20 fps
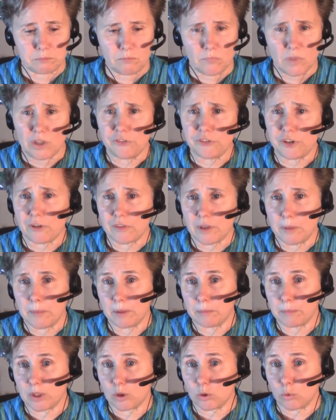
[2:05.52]
stuff that
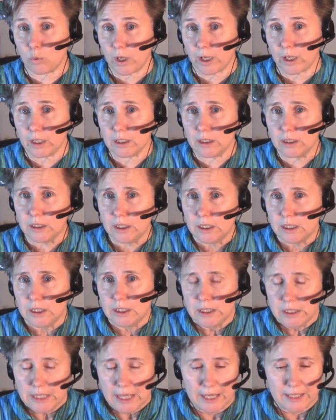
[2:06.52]
might be in the way.
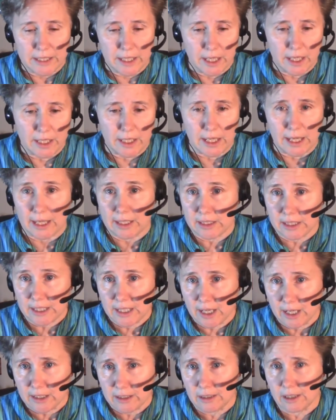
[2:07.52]
And then at the
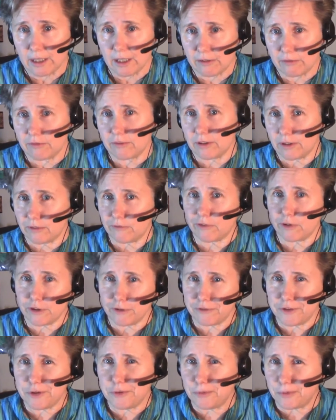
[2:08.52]
end, for the
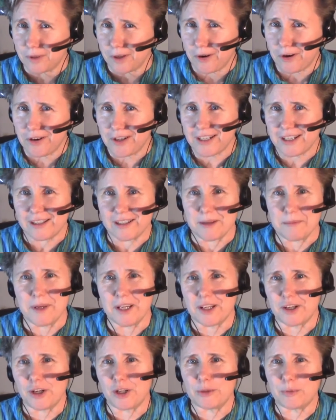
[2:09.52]
few, the hardy, that make
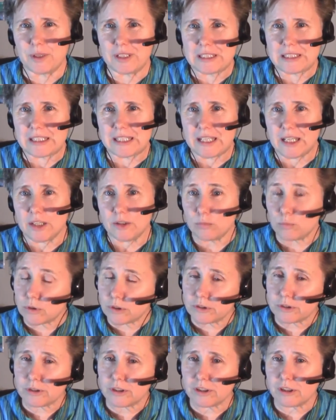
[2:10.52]
it all the way to the end, we'll
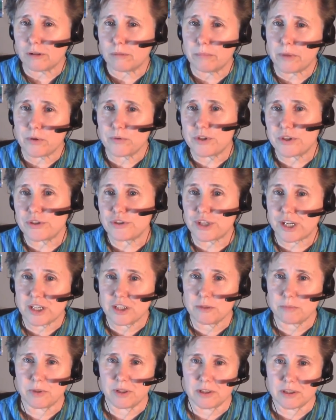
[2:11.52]
do a little bonus
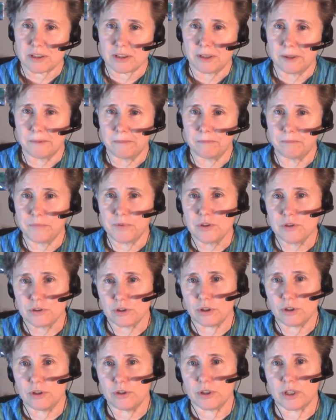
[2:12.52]
change piece. So
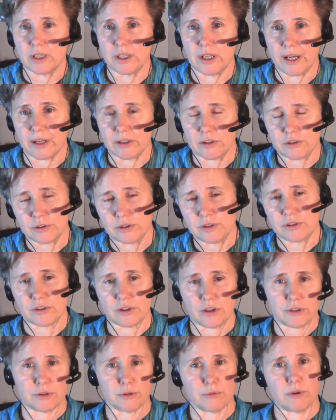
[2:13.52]
you can actually
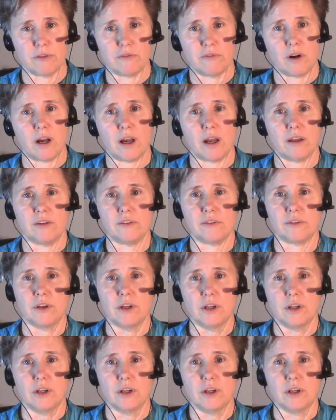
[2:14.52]
start to revise